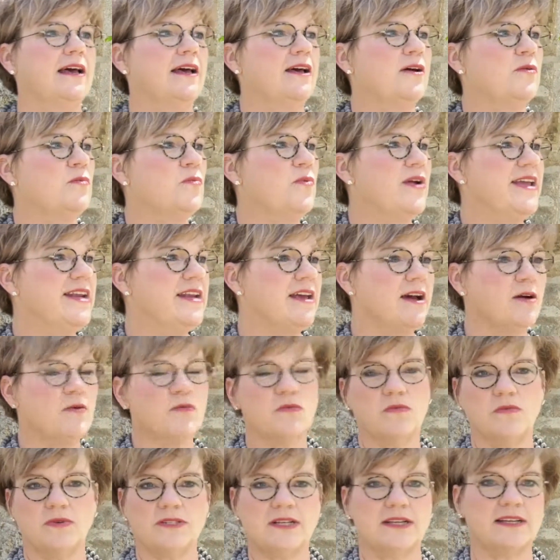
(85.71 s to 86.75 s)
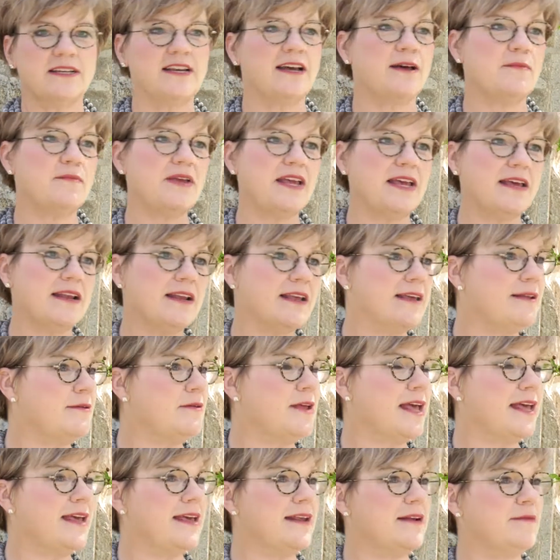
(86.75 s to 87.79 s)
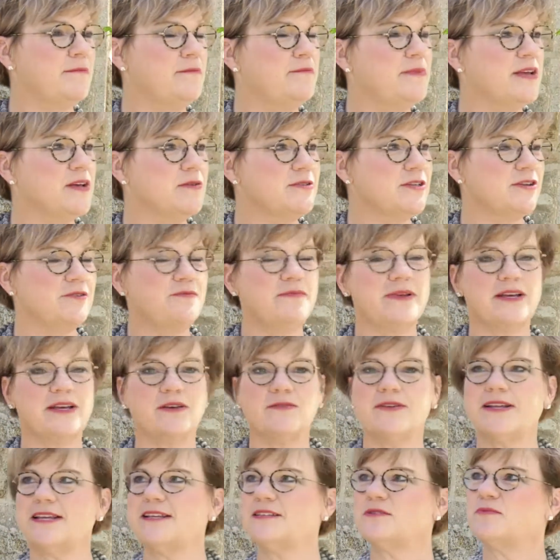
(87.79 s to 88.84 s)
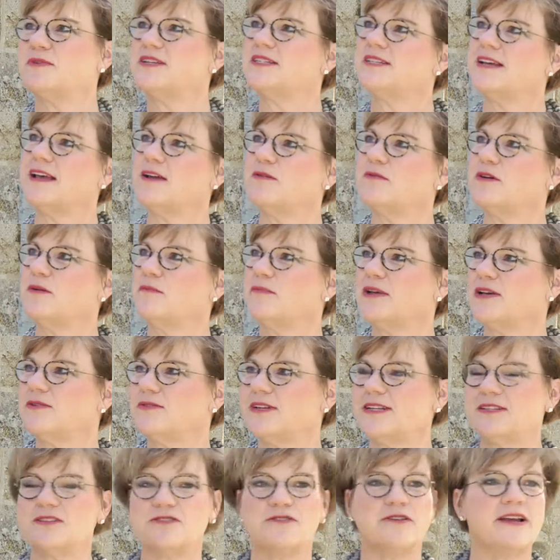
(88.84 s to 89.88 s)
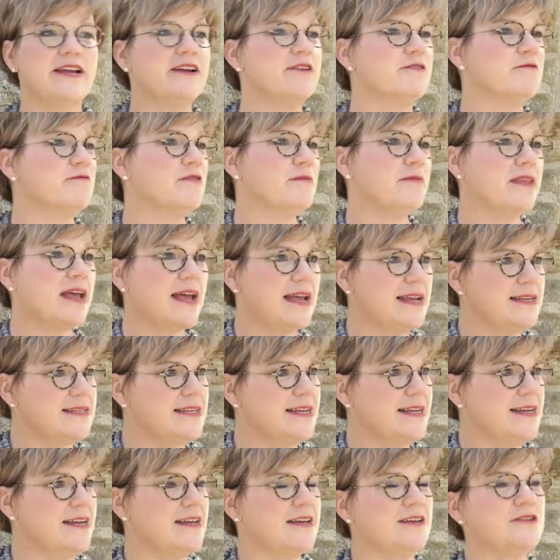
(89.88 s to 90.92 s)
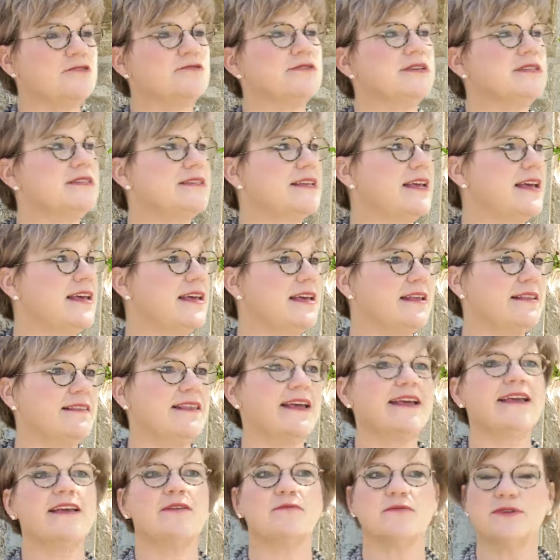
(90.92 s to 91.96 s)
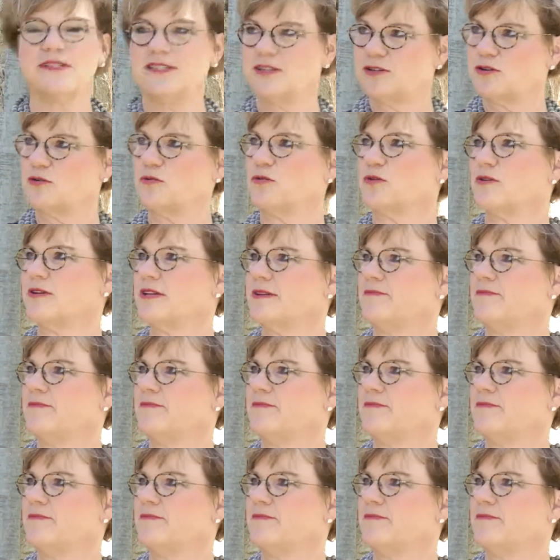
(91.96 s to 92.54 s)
We don't come in and build new buildings. We take what buildings are here from the 1800s and they get restored.